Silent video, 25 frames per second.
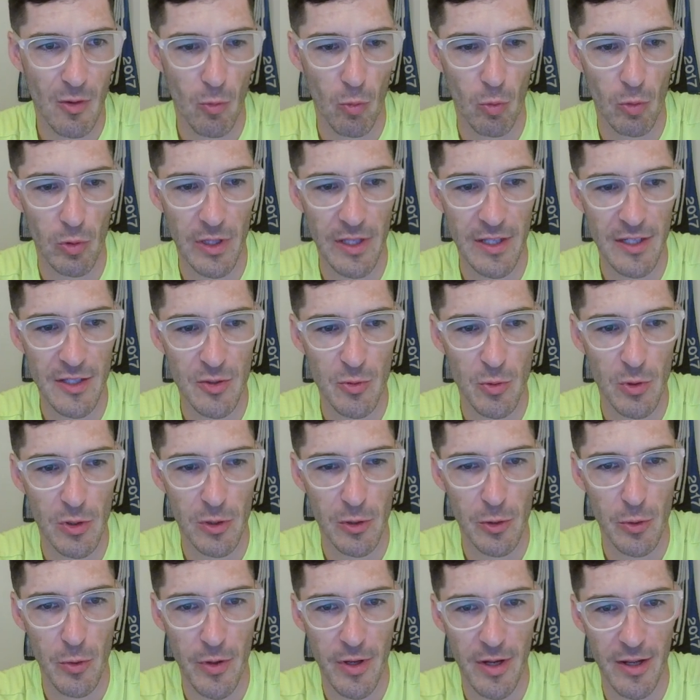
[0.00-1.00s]
Related to a
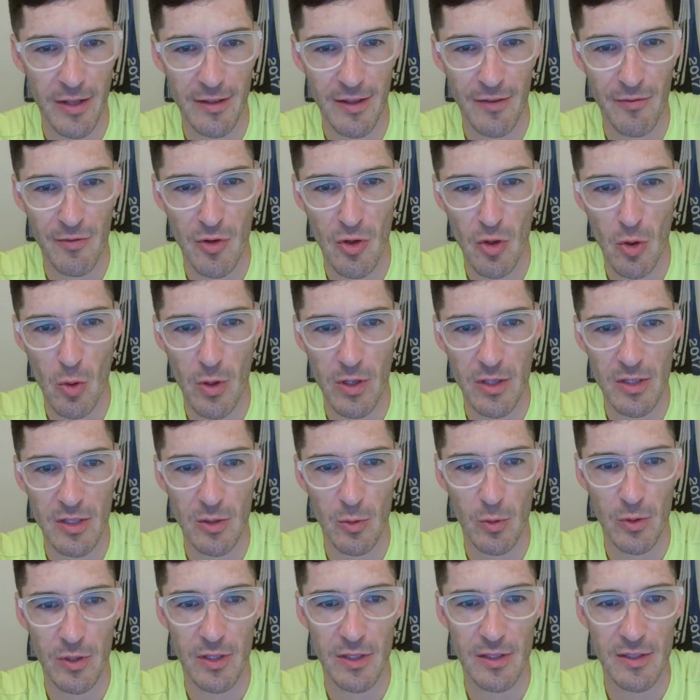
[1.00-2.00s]
clue that I have no
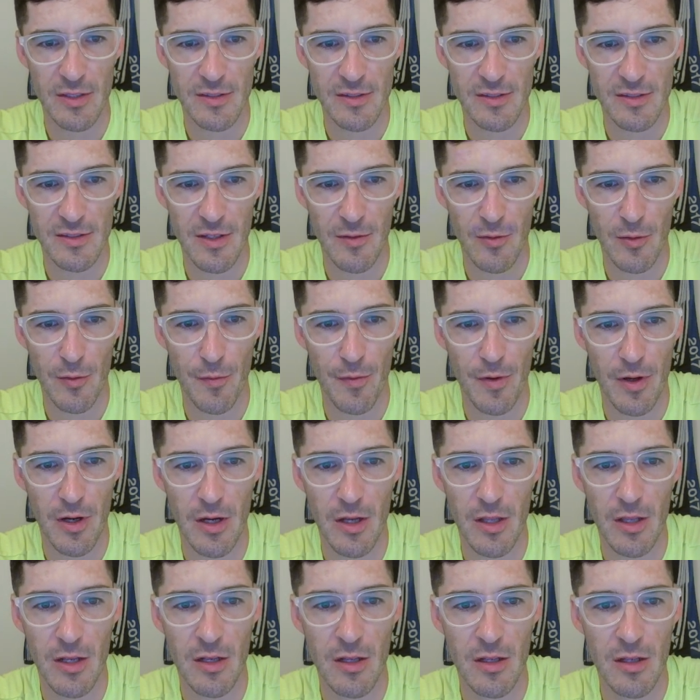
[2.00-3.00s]
idea what it is. It's never
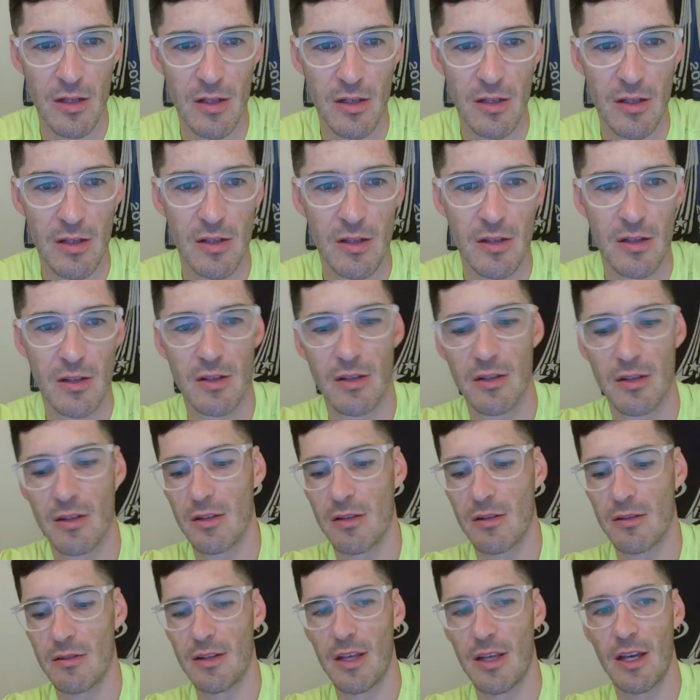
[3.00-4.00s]
fun.
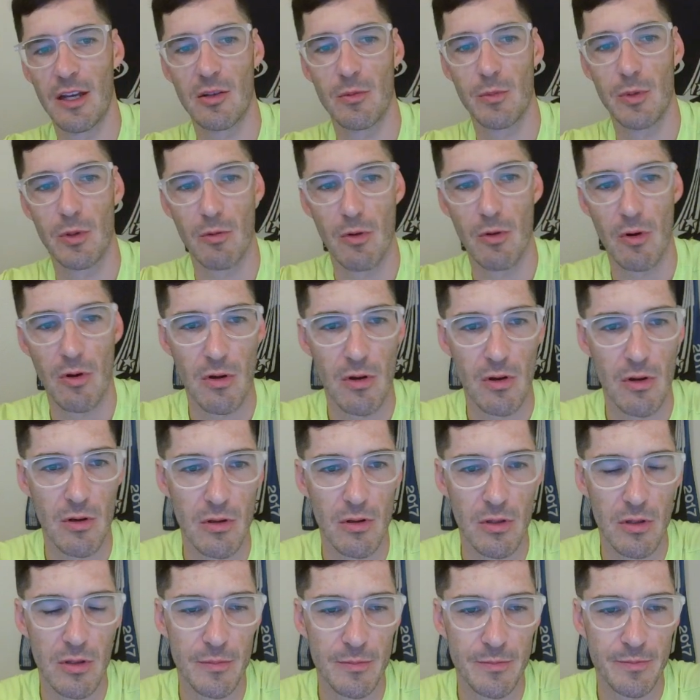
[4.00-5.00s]

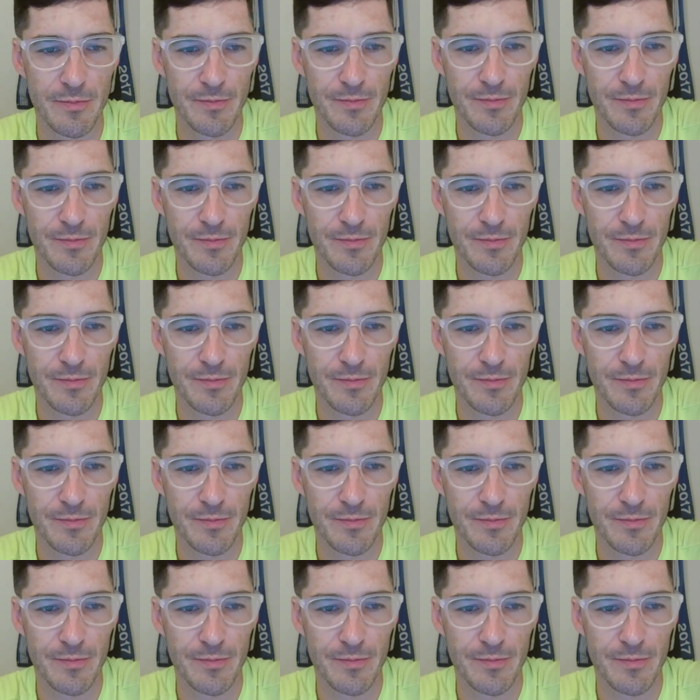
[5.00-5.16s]
Wrong.